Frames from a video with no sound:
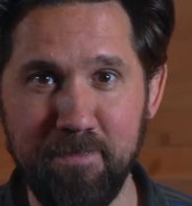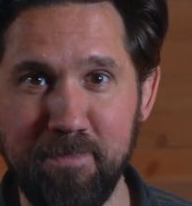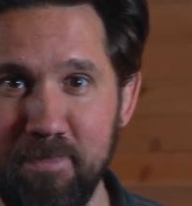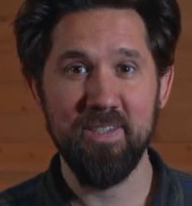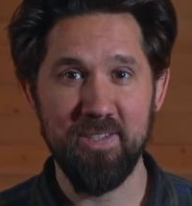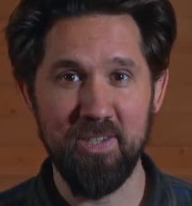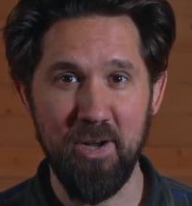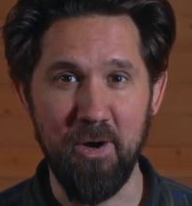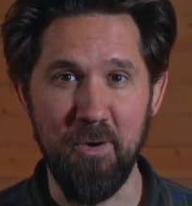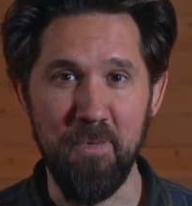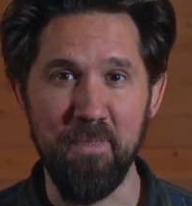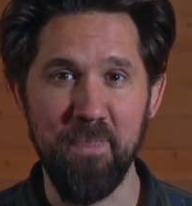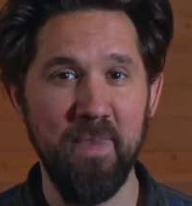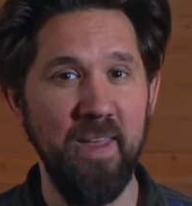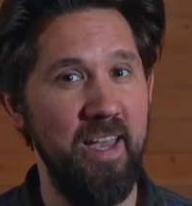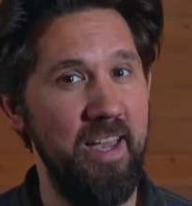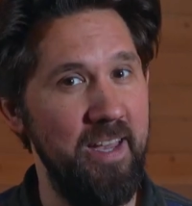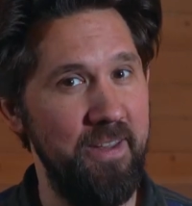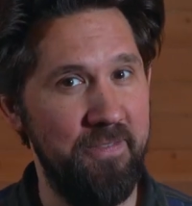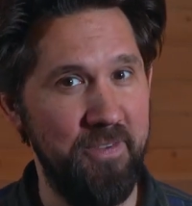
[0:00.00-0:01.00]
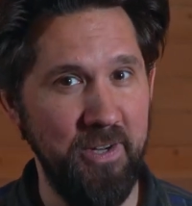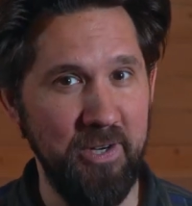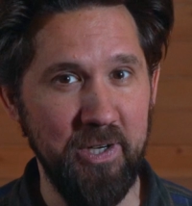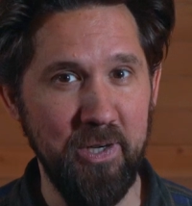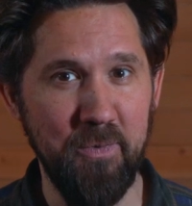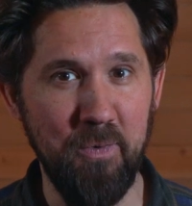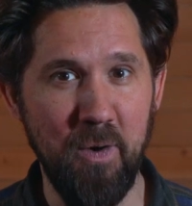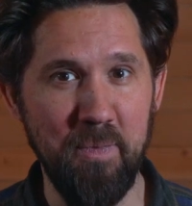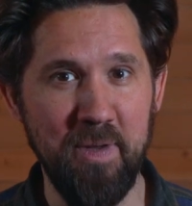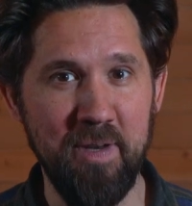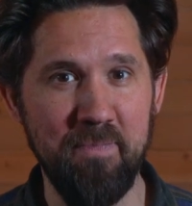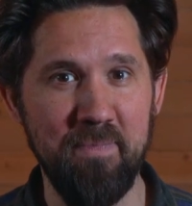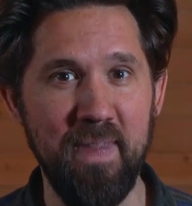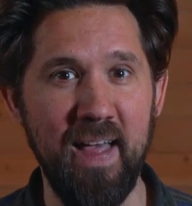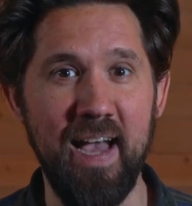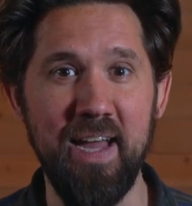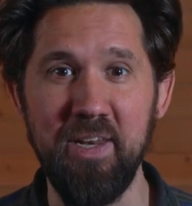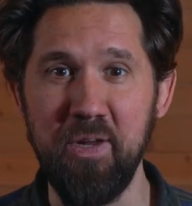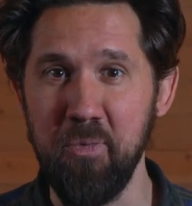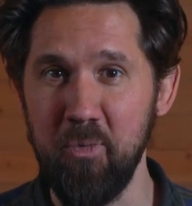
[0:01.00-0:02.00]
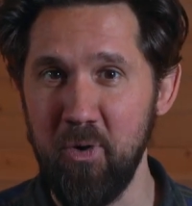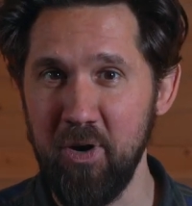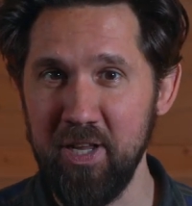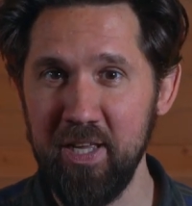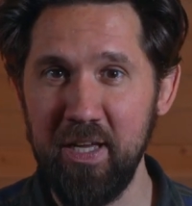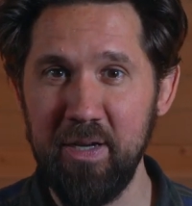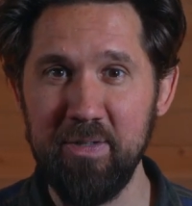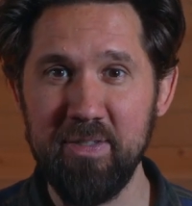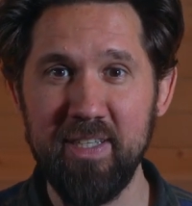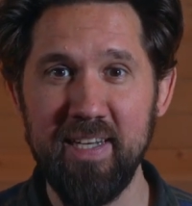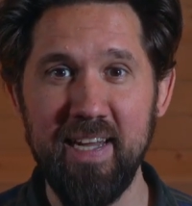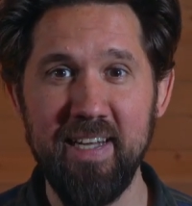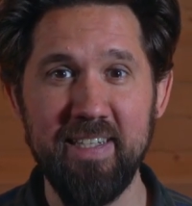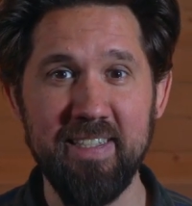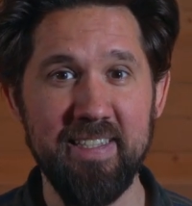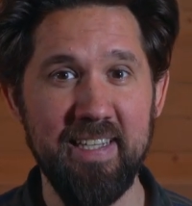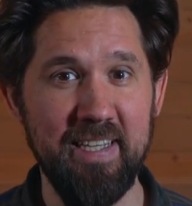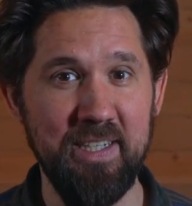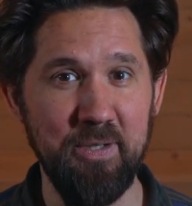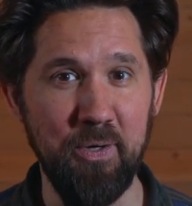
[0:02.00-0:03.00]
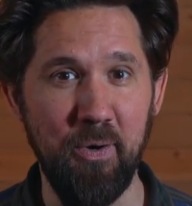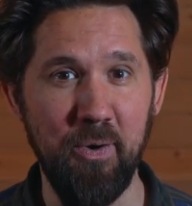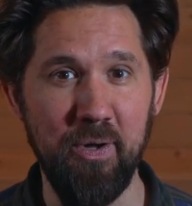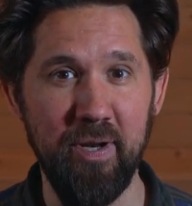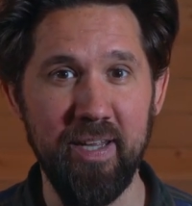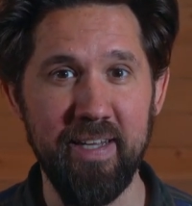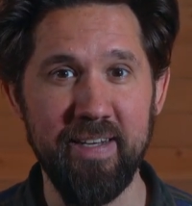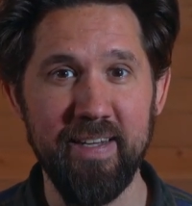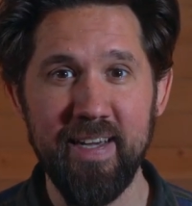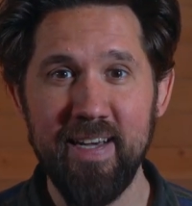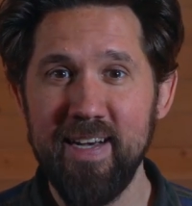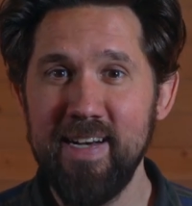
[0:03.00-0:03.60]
So, if you're a woman and you want to use the Nature's Head toilet,